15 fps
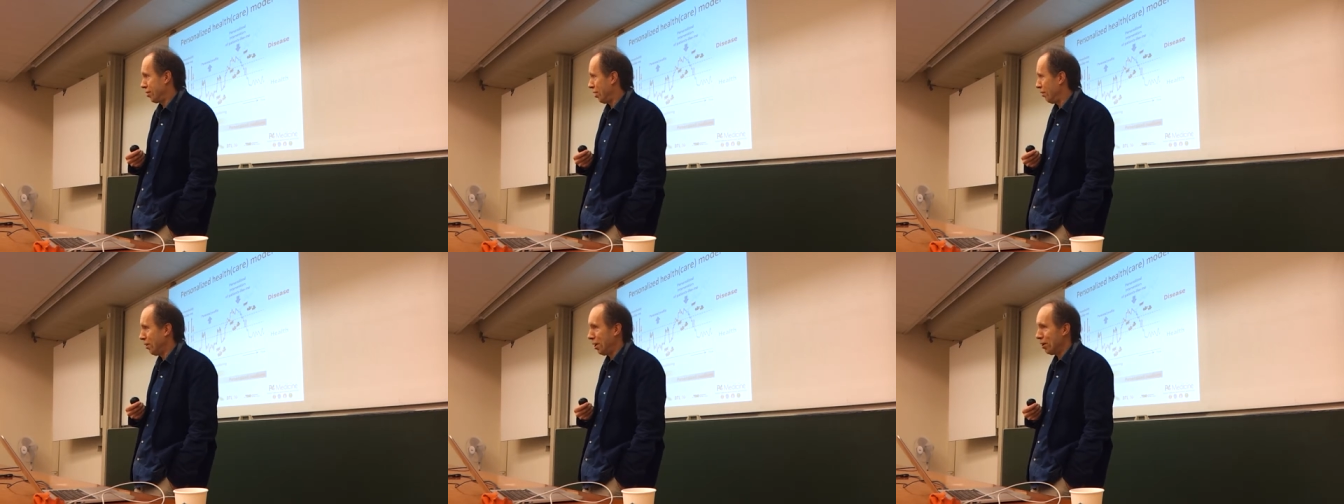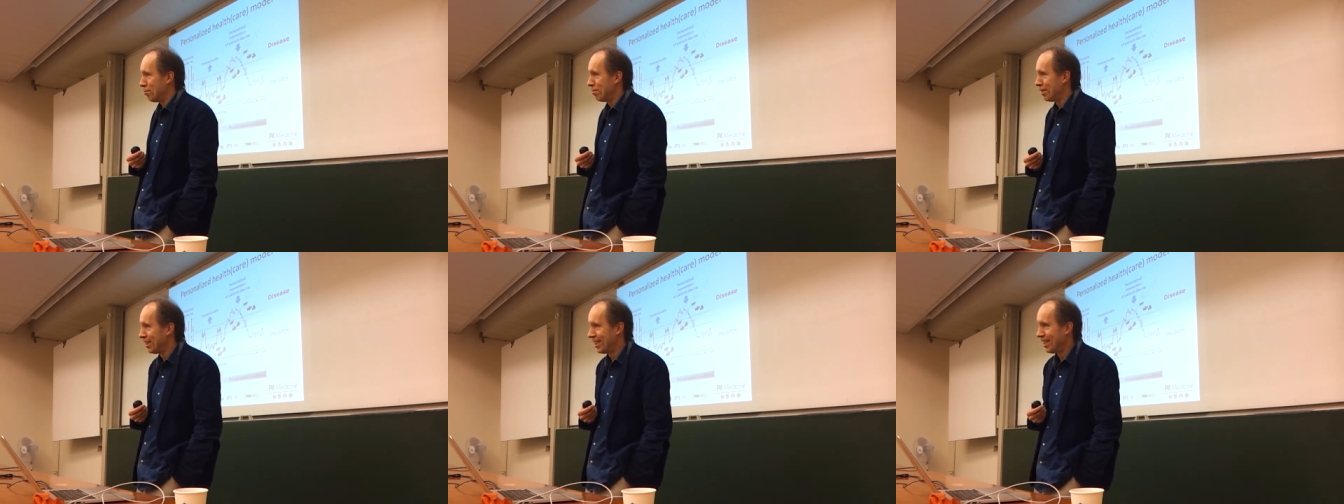Go
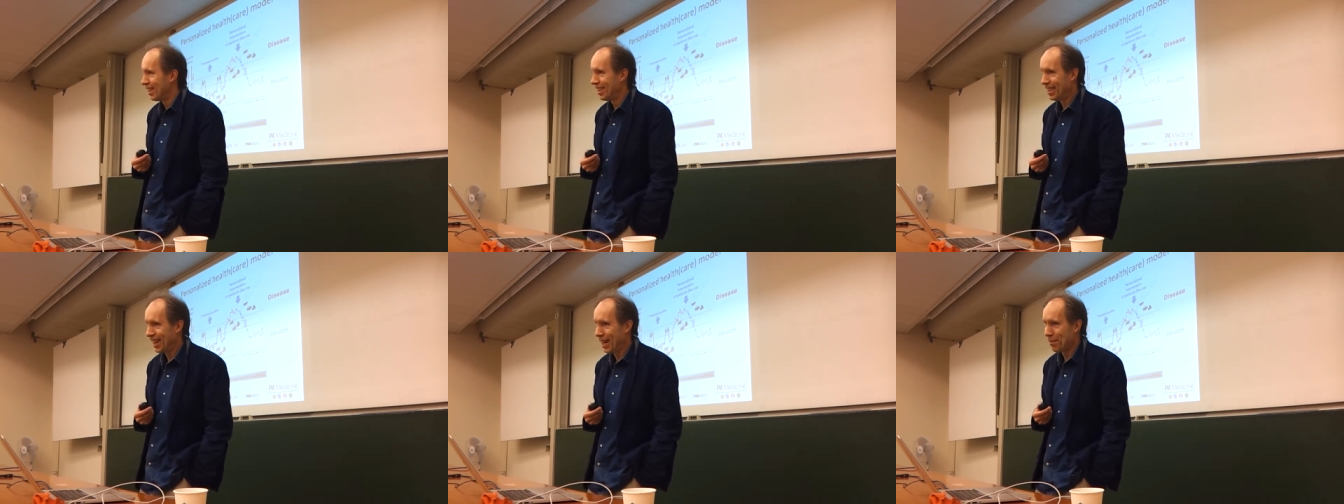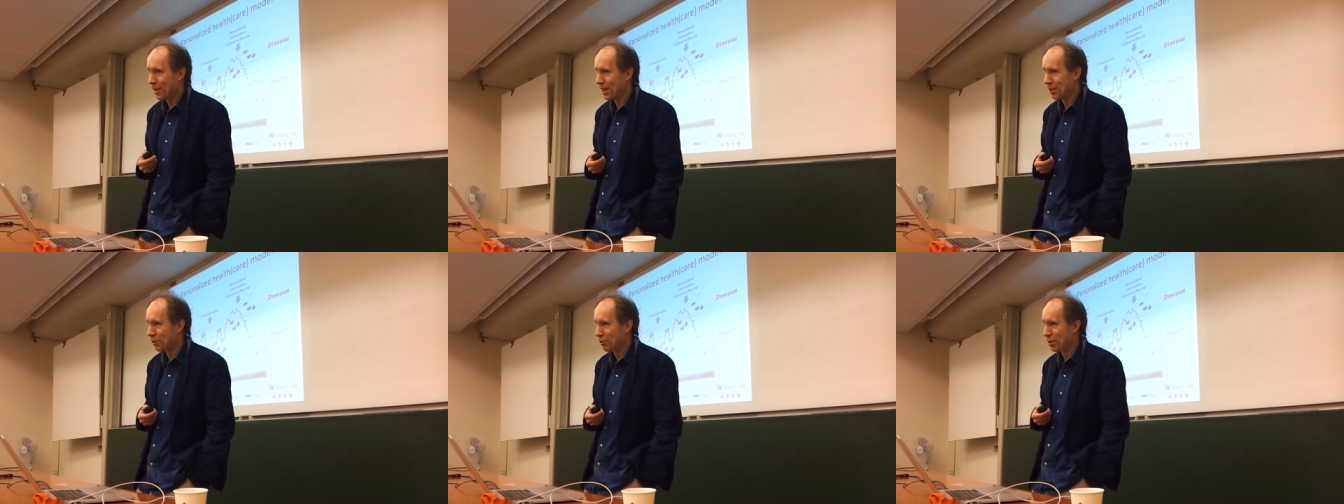home. I'm
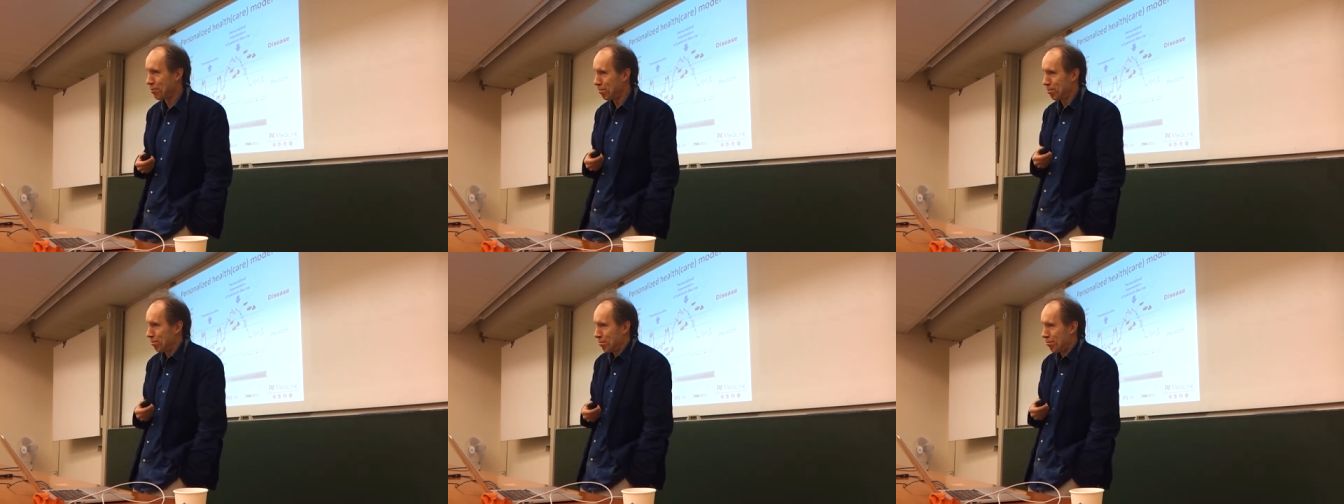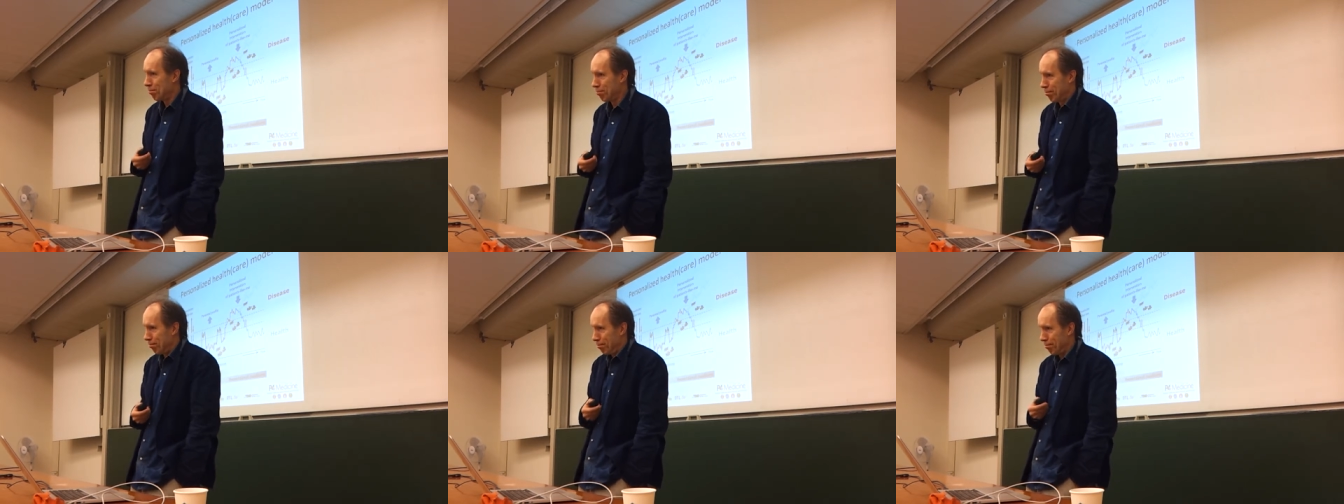here to treat
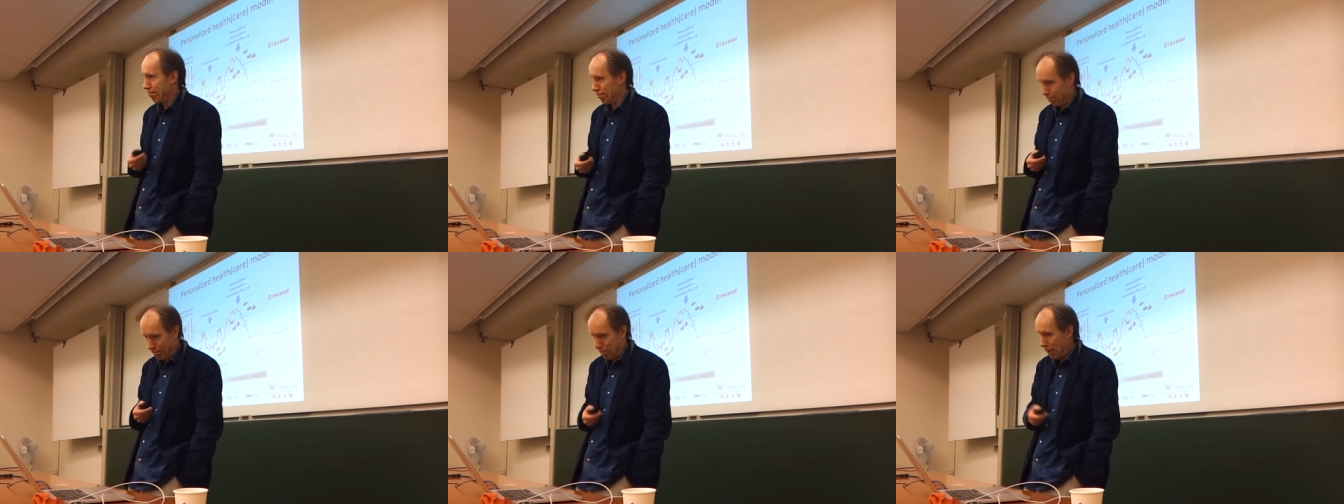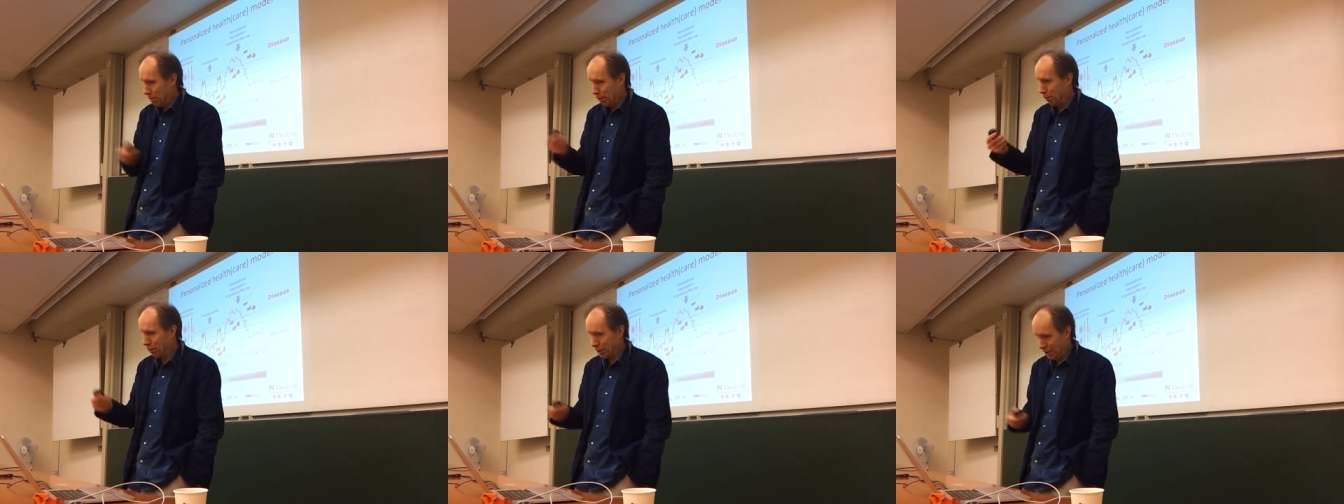
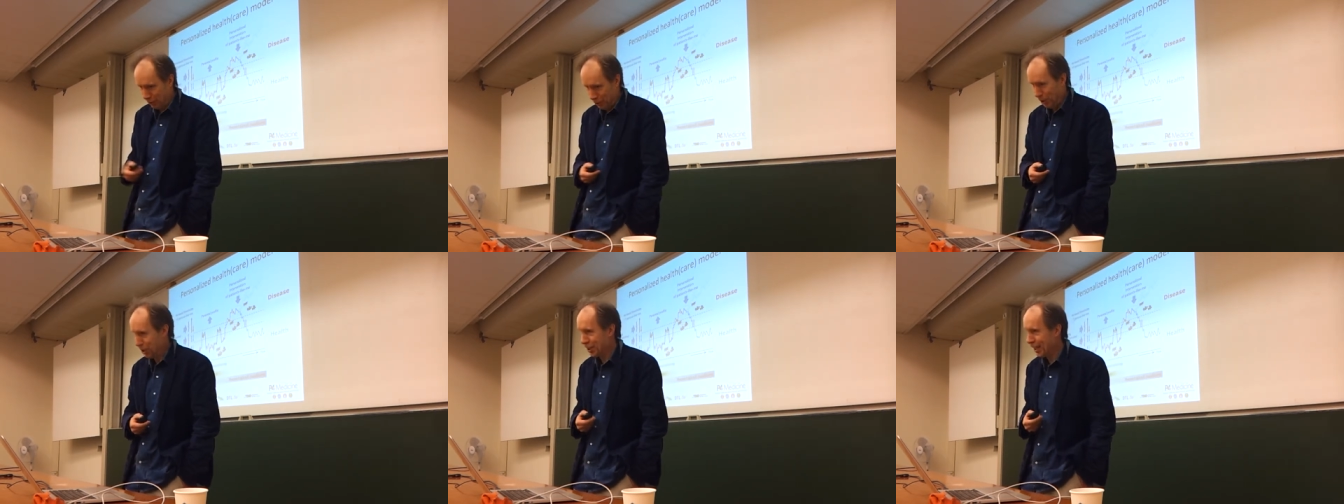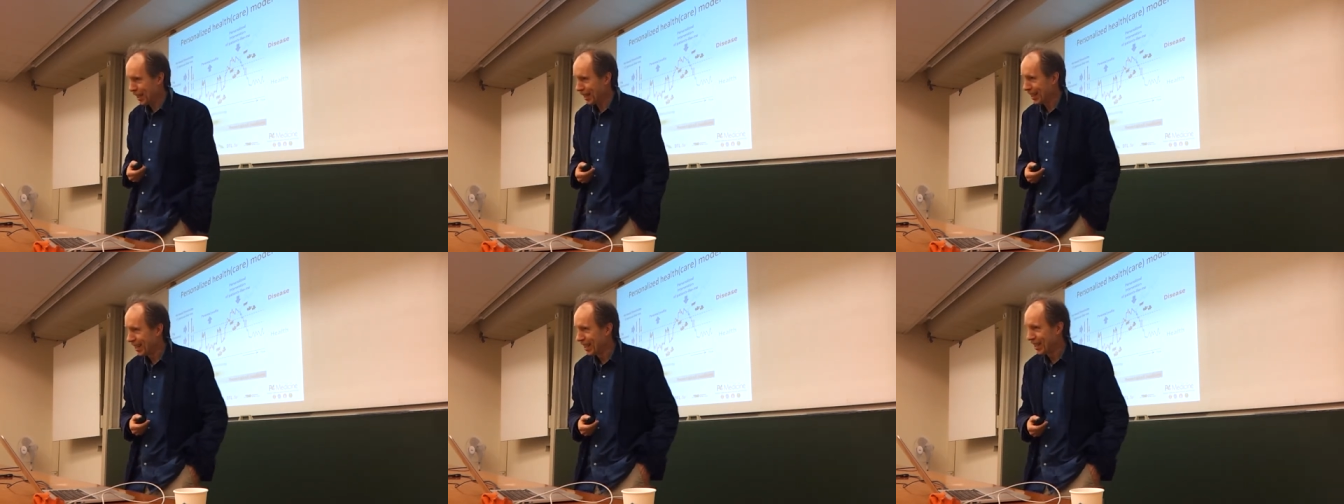people who are
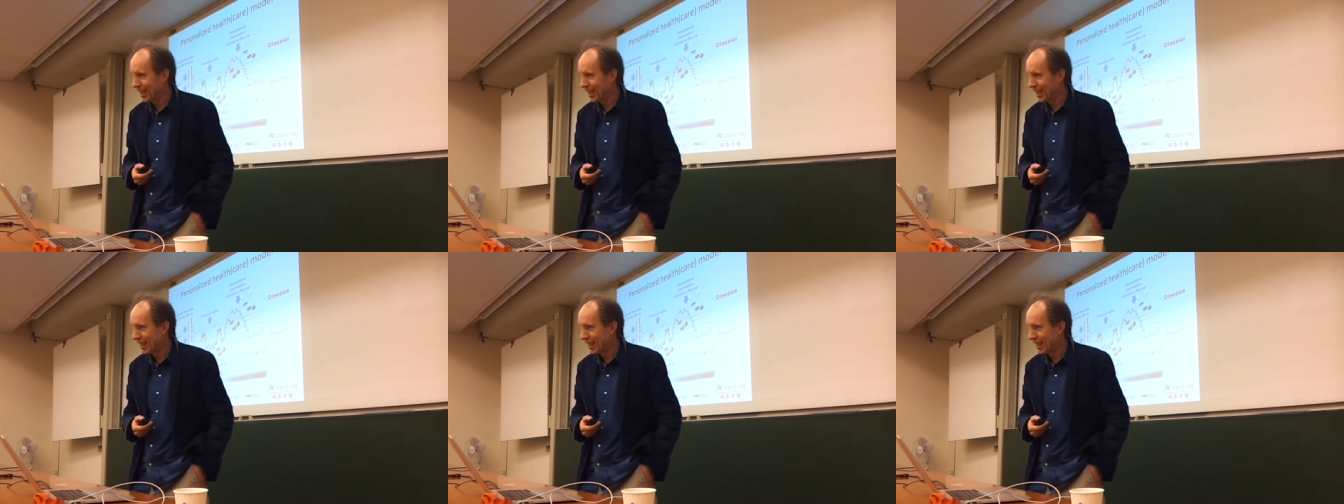sick.